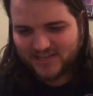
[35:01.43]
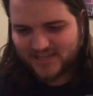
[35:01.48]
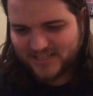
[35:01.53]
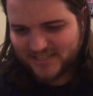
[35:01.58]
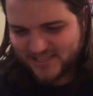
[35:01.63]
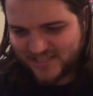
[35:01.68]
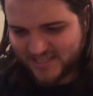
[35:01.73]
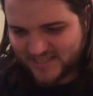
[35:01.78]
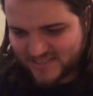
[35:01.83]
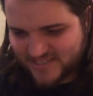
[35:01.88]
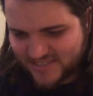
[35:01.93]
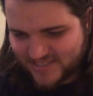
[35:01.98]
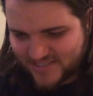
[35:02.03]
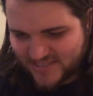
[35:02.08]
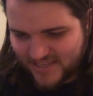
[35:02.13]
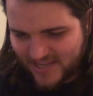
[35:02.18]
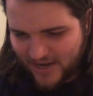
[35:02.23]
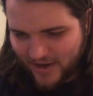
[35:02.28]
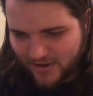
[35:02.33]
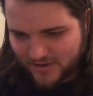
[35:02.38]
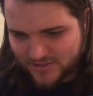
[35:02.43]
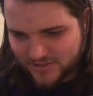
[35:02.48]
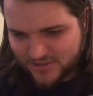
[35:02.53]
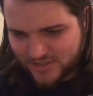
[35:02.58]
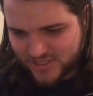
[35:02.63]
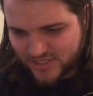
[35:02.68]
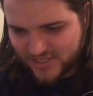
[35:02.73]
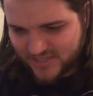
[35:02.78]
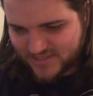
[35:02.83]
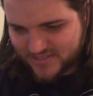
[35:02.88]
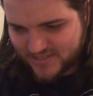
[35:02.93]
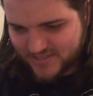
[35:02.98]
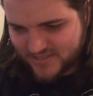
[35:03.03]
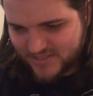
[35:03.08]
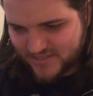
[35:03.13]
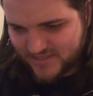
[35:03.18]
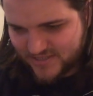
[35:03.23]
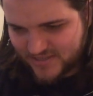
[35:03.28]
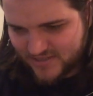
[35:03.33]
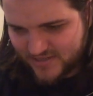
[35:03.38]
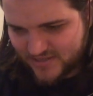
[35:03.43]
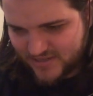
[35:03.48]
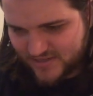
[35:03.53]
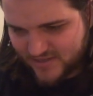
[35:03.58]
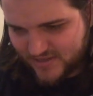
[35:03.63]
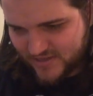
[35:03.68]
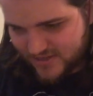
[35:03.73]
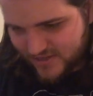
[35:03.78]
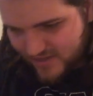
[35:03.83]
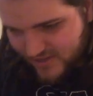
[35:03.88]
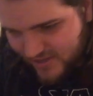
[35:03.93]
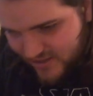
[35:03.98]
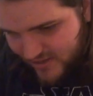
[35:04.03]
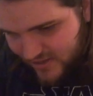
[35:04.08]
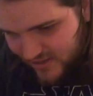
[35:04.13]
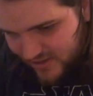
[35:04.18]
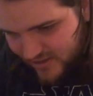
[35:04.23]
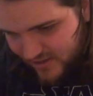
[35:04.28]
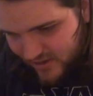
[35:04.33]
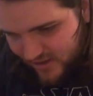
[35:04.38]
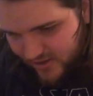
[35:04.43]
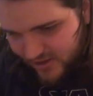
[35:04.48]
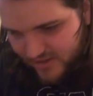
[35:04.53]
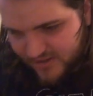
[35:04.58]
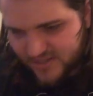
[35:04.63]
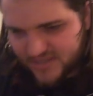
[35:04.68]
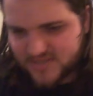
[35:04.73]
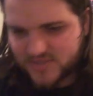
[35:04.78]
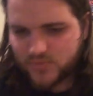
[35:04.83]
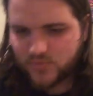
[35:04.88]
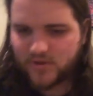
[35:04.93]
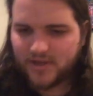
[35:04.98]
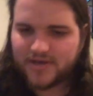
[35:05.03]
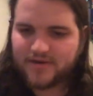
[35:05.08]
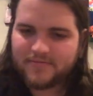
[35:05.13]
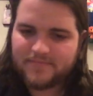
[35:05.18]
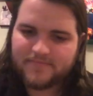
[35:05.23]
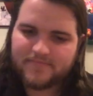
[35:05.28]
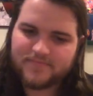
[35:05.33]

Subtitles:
at this. Character sheets. At least one.